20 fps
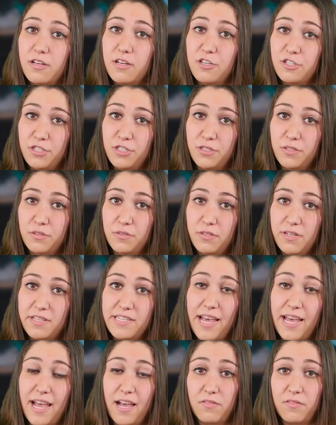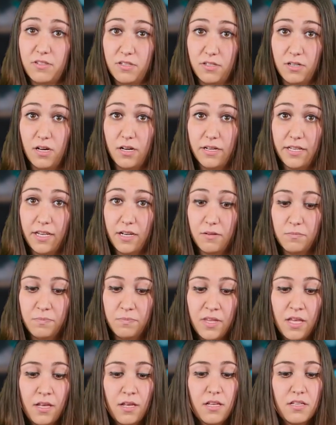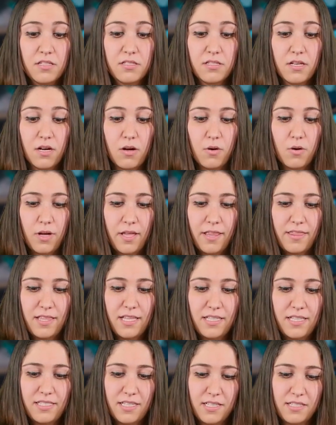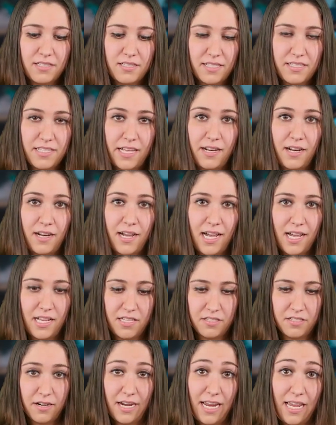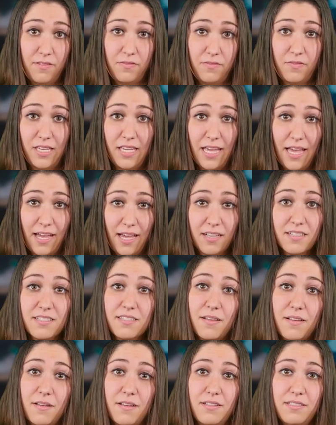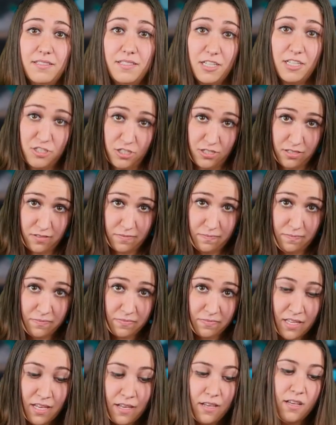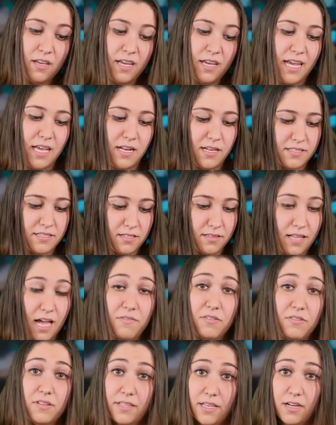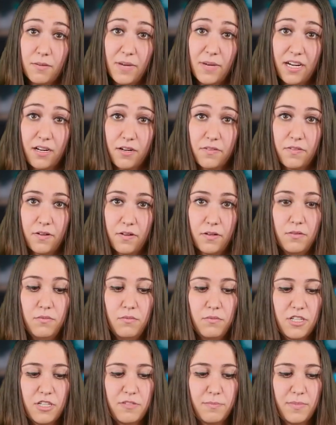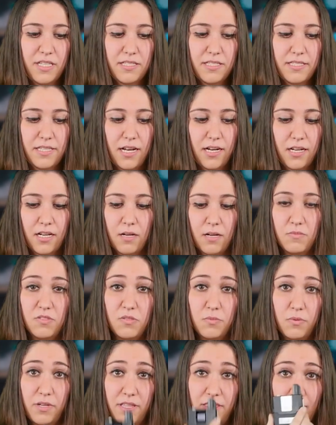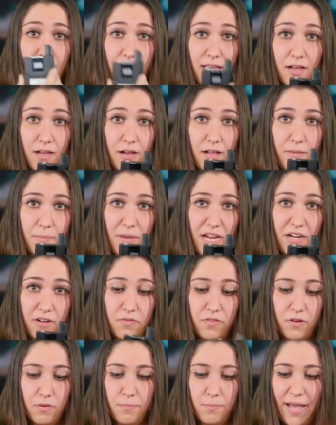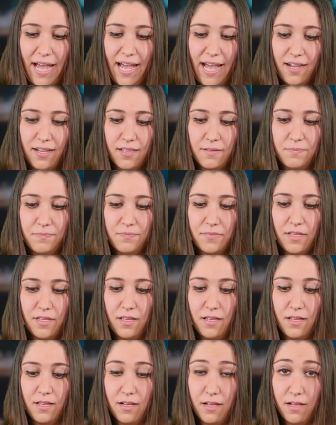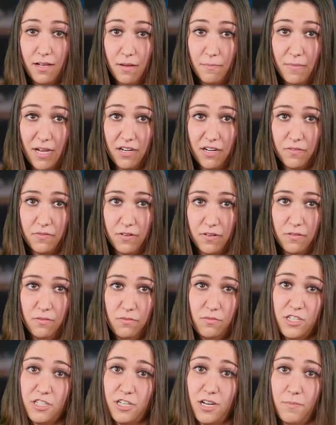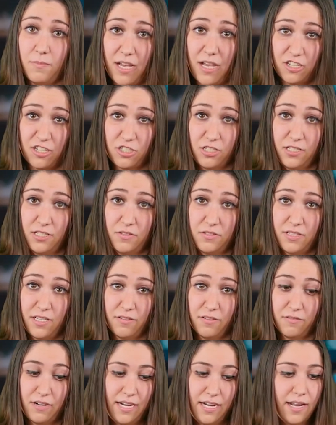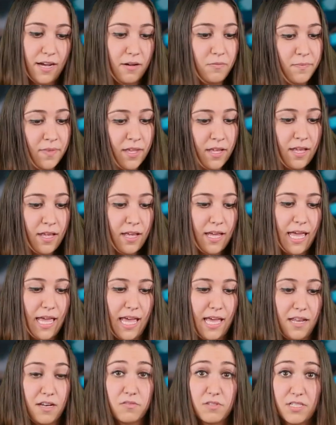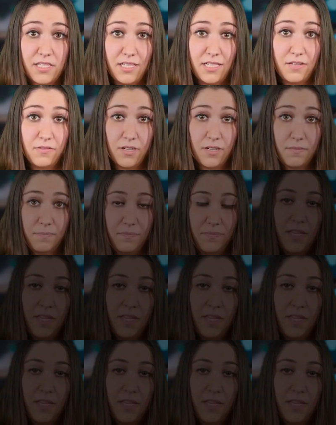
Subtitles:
on a shoot to have good audio. So this is the Sennheiser AVX Digital. It is a lavalier microphone, which means that it comes with a microphone pack, a microphone, which I'm actually using it right now, and a receiver.